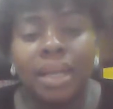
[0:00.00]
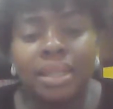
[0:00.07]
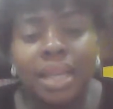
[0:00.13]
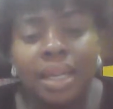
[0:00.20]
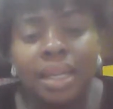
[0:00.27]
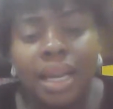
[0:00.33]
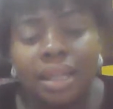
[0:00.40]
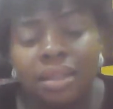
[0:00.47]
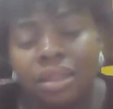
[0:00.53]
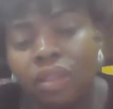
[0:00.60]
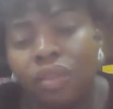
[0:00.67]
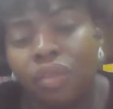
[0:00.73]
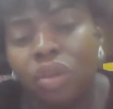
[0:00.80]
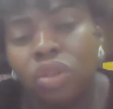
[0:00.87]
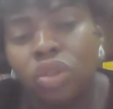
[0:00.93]
that
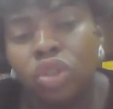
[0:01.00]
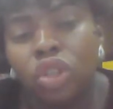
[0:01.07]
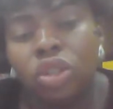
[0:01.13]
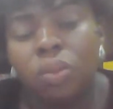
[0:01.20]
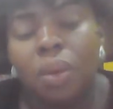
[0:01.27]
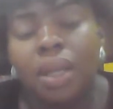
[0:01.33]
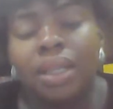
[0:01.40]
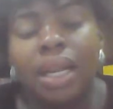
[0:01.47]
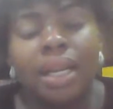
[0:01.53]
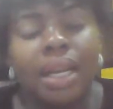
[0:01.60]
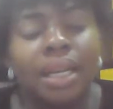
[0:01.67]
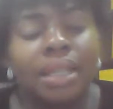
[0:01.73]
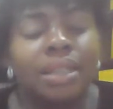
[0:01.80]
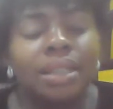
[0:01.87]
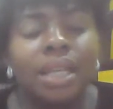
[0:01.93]
default judgment and
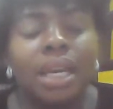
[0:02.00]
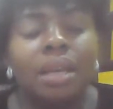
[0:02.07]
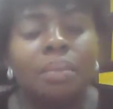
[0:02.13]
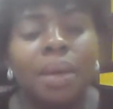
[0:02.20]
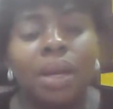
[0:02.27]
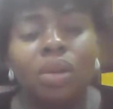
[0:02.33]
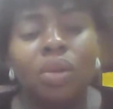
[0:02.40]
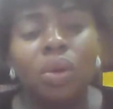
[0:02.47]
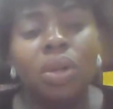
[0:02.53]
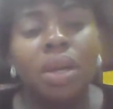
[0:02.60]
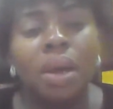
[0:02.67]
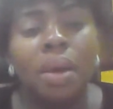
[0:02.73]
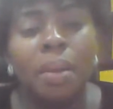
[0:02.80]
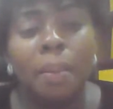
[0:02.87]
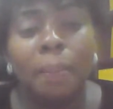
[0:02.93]
they are saying, my lord,
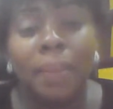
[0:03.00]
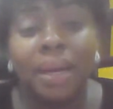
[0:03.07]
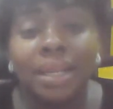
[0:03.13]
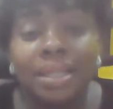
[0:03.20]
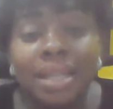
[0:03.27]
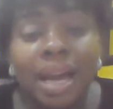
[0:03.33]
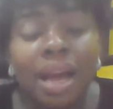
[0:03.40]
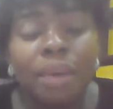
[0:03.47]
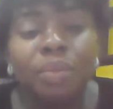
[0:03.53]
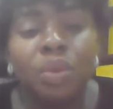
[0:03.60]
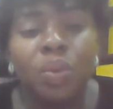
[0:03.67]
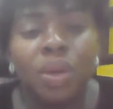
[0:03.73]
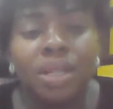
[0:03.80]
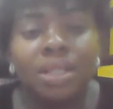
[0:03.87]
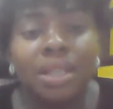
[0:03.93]
by the time we
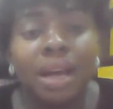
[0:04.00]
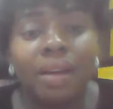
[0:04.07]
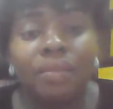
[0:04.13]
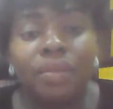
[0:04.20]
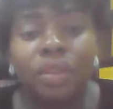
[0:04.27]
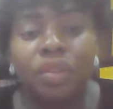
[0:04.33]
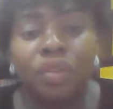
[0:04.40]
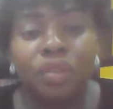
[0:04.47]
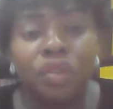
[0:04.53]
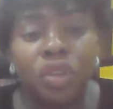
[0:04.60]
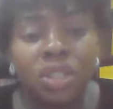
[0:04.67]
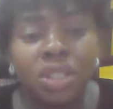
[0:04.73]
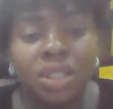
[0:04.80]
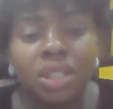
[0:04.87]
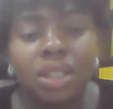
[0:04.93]
were served, the
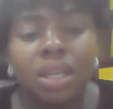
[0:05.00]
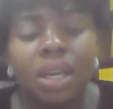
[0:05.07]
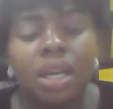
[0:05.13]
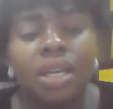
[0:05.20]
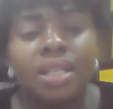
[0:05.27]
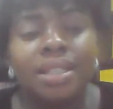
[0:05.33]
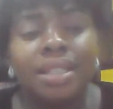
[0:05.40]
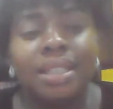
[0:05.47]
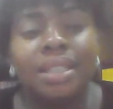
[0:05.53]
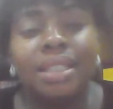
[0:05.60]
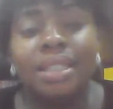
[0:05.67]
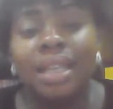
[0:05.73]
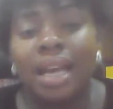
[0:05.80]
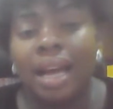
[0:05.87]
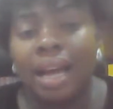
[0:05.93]
first
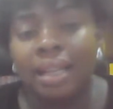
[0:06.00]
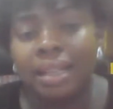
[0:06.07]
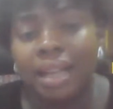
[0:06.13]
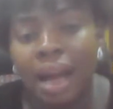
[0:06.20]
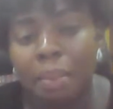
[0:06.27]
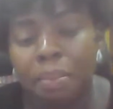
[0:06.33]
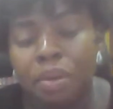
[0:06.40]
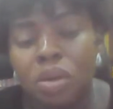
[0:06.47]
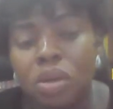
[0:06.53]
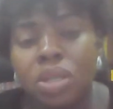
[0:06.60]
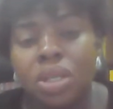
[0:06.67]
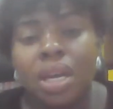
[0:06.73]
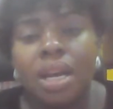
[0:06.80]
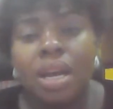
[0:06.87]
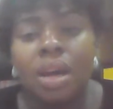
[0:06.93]
sitting had
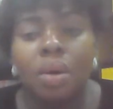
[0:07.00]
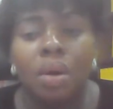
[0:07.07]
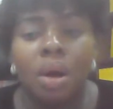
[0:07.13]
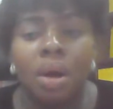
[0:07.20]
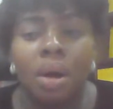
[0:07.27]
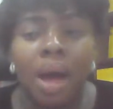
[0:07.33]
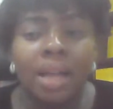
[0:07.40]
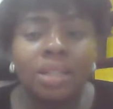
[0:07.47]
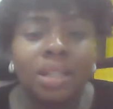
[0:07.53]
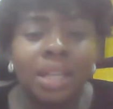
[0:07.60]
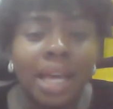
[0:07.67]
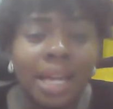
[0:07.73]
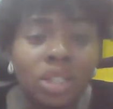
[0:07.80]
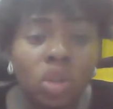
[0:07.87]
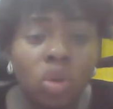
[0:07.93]
happened. I had to
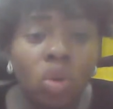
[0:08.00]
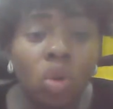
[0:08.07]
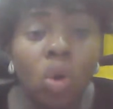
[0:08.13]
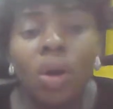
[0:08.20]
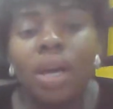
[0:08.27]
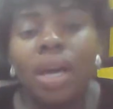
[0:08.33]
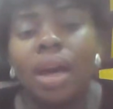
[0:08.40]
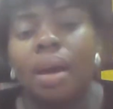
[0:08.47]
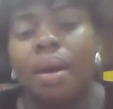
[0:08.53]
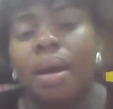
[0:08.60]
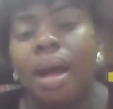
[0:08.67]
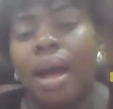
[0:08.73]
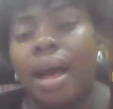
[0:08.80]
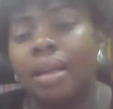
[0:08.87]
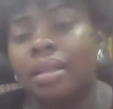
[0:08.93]
get a lawyer.
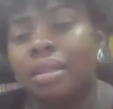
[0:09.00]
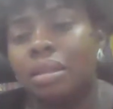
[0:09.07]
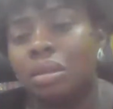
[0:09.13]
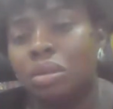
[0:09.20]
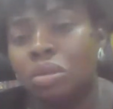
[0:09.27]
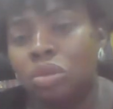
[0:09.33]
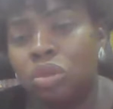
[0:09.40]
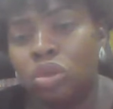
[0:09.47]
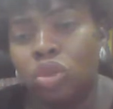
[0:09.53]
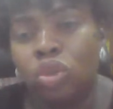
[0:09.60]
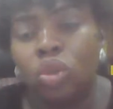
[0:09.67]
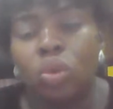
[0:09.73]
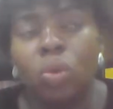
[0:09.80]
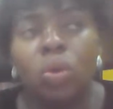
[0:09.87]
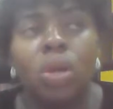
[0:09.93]
I had to
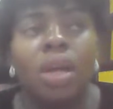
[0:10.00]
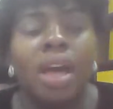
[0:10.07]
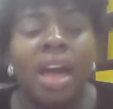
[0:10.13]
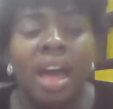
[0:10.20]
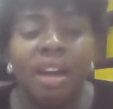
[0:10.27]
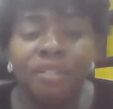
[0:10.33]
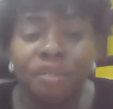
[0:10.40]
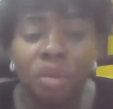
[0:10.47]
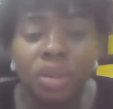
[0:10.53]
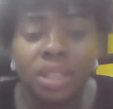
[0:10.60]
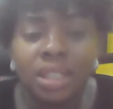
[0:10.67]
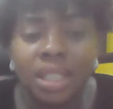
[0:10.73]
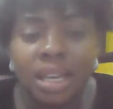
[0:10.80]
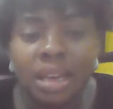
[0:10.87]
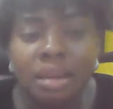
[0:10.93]
show
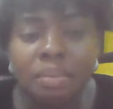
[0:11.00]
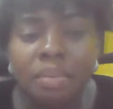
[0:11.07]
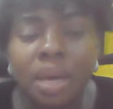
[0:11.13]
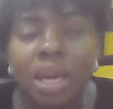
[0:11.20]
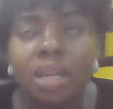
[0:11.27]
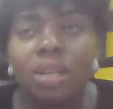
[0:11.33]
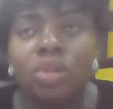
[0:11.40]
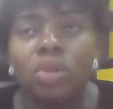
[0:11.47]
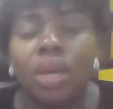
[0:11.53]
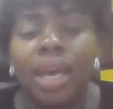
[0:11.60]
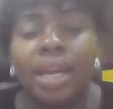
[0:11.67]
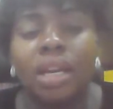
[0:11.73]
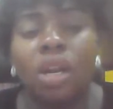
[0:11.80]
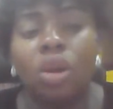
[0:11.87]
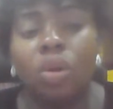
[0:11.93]
effort he made to
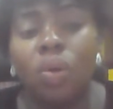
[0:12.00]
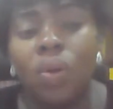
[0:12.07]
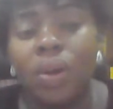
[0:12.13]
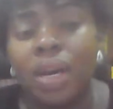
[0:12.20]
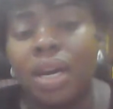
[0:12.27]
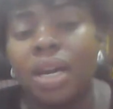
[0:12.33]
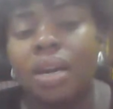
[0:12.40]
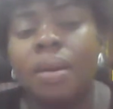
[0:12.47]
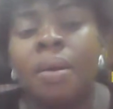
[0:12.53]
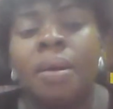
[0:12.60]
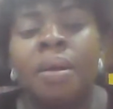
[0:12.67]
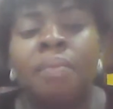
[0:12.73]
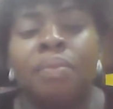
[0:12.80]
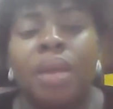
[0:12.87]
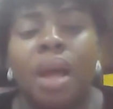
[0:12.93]
get a lawyer.
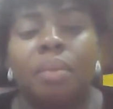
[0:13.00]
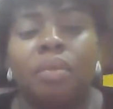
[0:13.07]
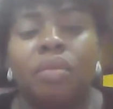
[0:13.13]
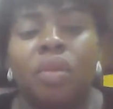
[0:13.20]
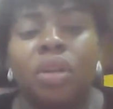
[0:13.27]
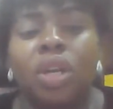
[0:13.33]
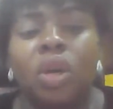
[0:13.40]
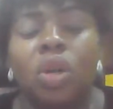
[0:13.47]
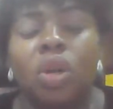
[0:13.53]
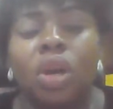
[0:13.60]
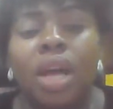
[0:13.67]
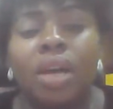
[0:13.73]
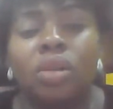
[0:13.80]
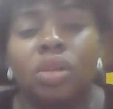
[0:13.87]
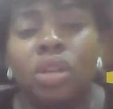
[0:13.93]
And before the
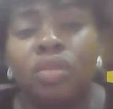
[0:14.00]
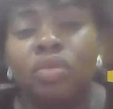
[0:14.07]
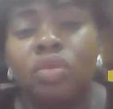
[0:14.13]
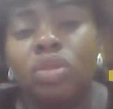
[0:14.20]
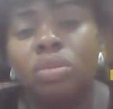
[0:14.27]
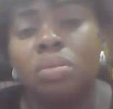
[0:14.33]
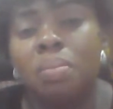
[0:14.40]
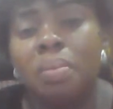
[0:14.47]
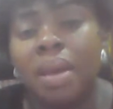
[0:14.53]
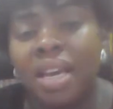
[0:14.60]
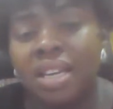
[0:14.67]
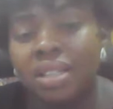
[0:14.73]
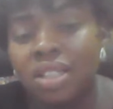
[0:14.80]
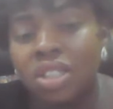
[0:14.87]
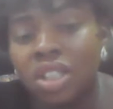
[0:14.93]
lawyer could even
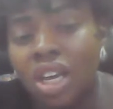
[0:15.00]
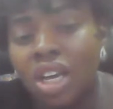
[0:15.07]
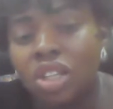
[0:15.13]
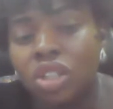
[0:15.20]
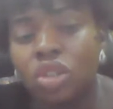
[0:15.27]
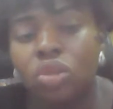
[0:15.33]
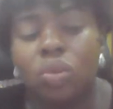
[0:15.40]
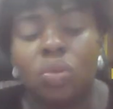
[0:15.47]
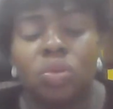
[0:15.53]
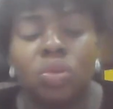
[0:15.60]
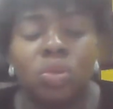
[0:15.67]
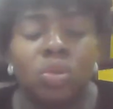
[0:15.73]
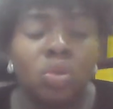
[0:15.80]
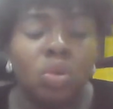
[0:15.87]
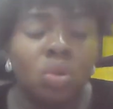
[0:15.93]
make a search to
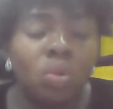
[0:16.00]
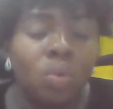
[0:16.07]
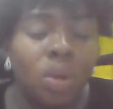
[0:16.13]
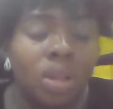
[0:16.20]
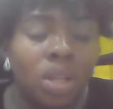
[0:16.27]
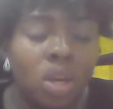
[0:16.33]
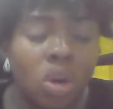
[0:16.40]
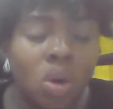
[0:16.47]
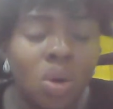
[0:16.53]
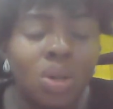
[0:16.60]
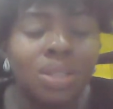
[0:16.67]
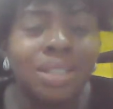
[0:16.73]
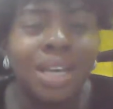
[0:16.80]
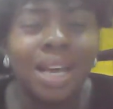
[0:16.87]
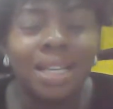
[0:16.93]
know where the
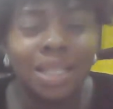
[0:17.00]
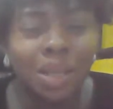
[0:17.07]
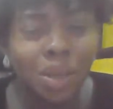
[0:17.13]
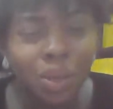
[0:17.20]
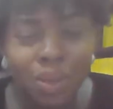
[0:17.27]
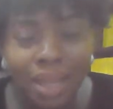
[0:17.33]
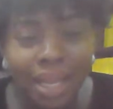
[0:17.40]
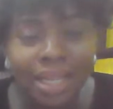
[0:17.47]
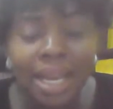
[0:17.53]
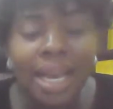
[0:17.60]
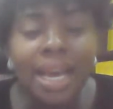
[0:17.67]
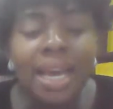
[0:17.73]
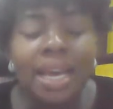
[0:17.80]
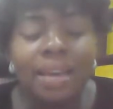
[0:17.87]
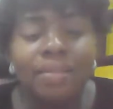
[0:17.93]
court and all that.
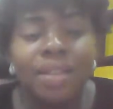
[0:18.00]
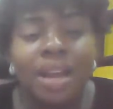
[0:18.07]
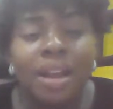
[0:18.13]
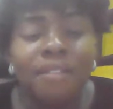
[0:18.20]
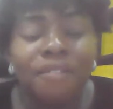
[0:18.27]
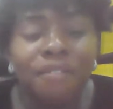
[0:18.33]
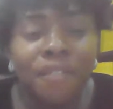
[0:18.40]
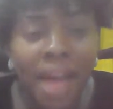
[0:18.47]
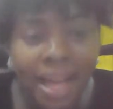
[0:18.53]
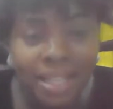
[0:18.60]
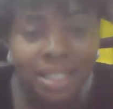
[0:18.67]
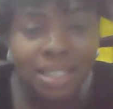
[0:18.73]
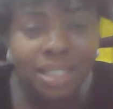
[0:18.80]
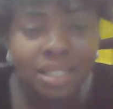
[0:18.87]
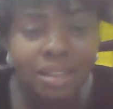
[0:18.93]
If there are
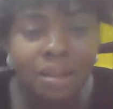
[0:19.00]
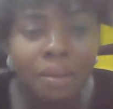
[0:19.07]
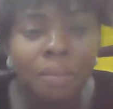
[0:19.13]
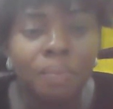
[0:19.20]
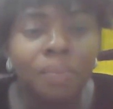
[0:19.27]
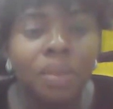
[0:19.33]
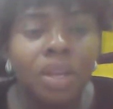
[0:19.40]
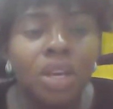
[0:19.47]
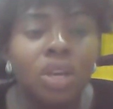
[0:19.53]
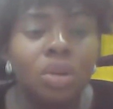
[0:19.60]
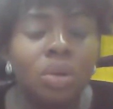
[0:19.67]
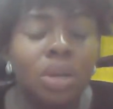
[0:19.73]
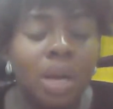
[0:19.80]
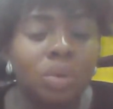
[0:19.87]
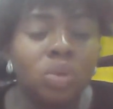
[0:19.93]
facts
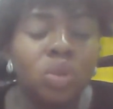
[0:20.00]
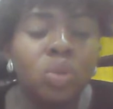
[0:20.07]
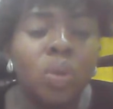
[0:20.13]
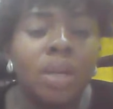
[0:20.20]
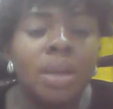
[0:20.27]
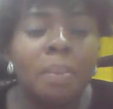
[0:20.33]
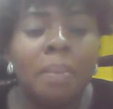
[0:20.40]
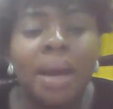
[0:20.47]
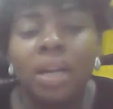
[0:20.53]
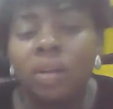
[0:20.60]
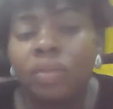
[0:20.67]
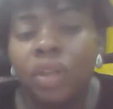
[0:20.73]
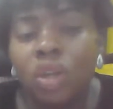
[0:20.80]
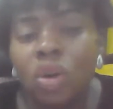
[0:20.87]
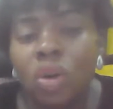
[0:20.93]
that will sway the mind
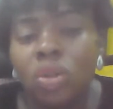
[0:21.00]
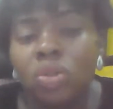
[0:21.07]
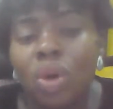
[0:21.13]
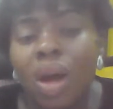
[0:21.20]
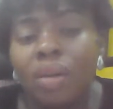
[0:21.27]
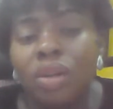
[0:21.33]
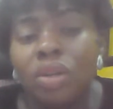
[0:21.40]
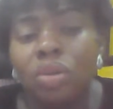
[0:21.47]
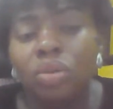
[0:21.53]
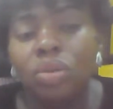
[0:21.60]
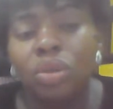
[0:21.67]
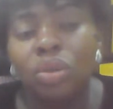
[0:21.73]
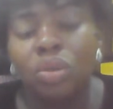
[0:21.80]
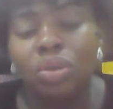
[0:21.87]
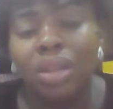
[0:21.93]
of the court to have,
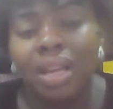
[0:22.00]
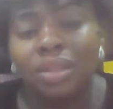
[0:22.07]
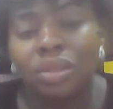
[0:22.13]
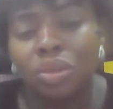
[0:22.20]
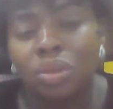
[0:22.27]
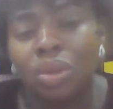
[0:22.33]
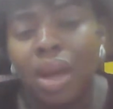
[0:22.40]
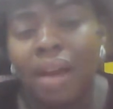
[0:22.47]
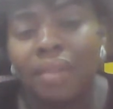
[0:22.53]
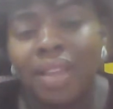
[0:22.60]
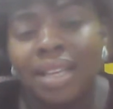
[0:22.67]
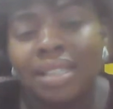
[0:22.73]
that to have that